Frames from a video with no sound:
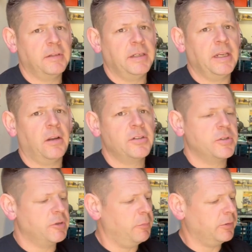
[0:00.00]
need a larger
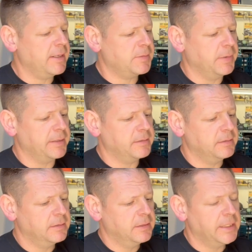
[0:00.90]
drill press, but
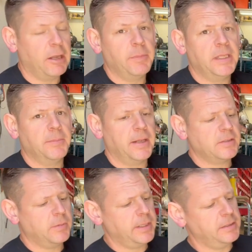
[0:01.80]
that would be the
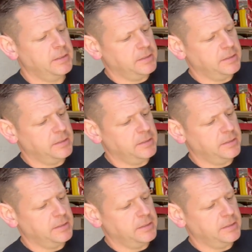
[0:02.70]
best way.